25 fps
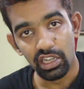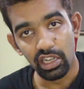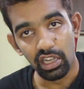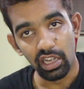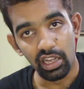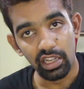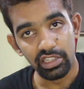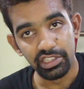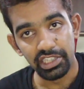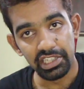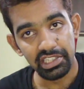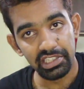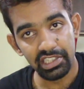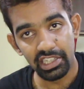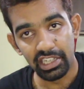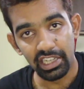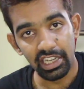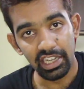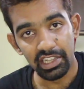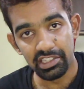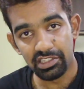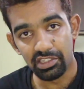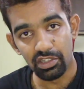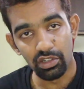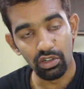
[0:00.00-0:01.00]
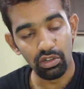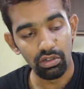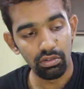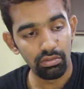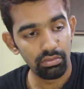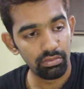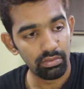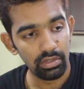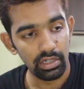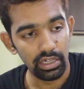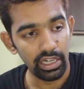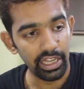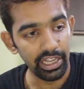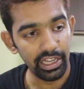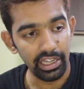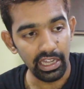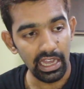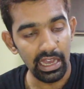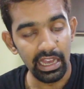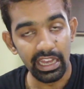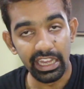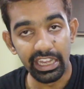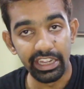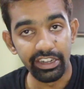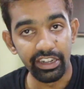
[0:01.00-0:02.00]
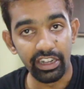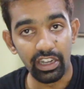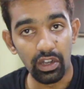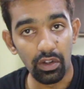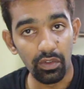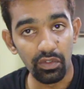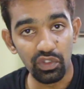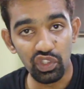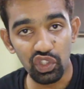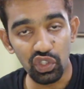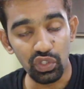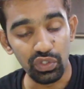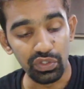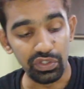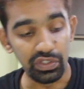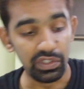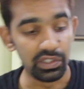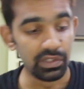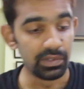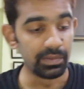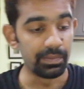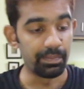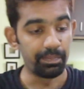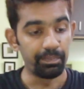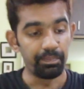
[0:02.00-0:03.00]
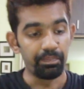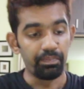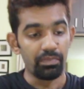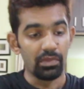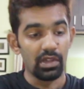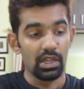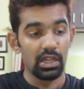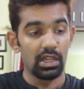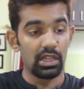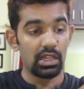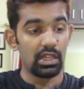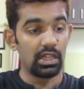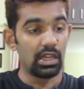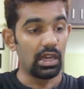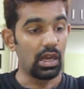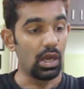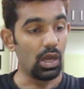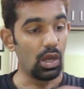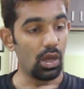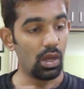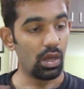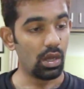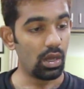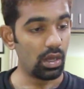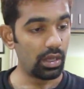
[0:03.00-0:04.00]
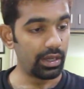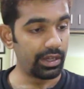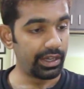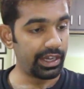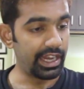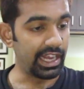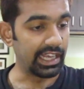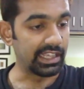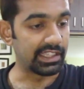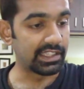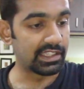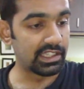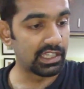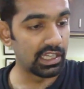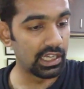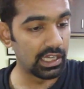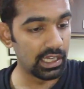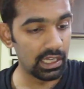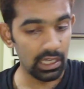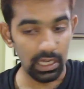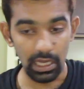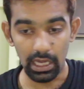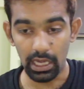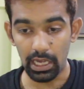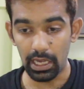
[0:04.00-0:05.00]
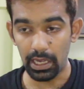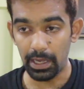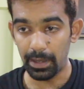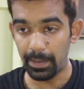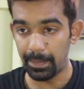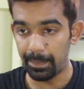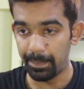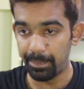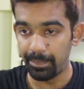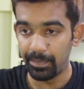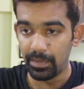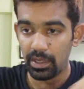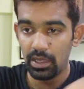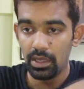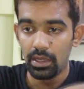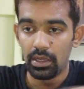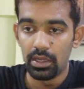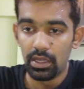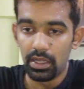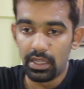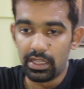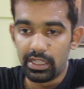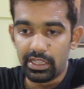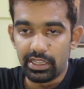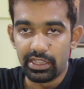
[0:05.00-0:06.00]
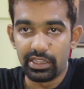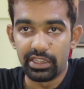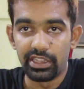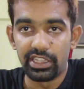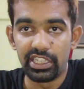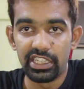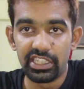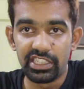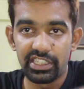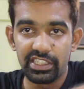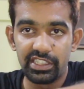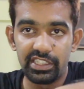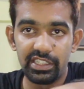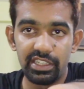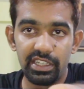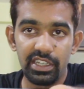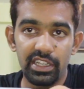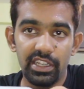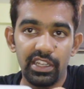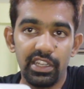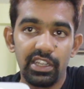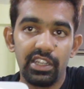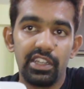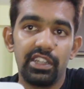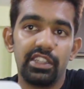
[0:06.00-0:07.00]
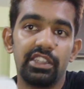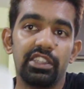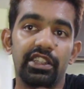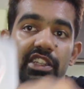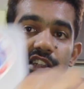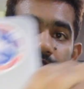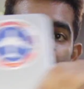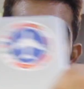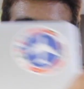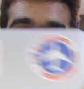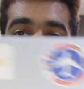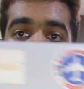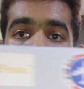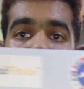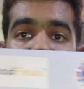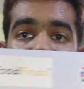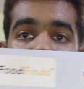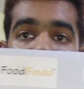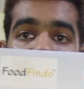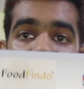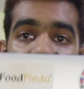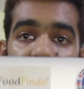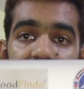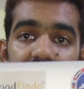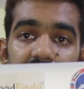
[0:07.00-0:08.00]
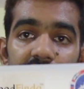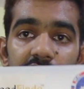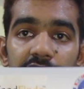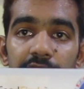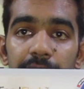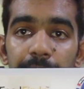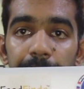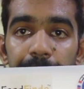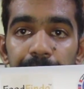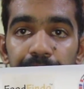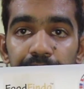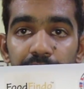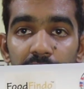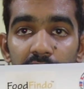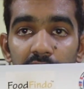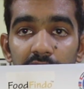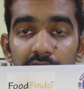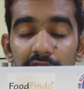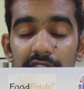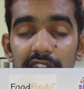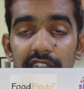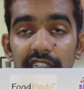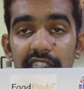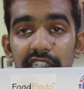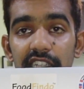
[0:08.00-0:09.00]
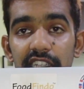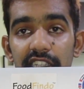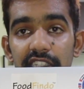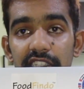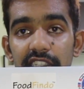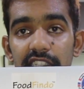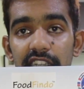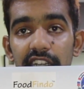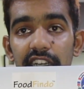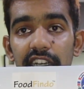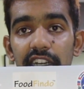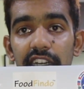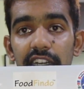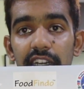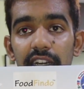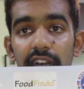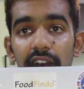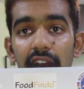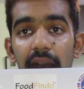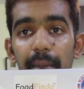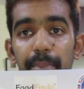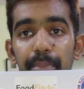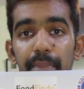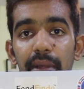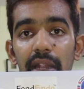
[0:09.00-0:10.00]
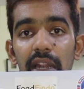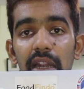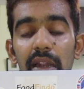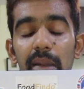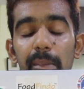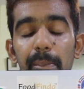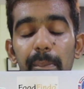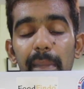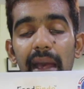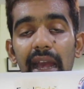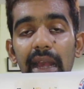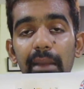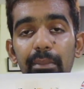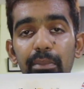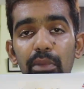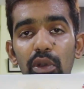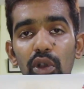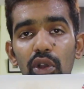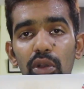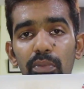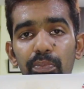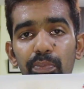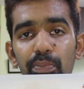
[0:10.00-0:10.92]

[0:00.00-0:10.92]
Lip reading: just in case, you know, like I run out of juice. Next, this beast. This is Apple MacBook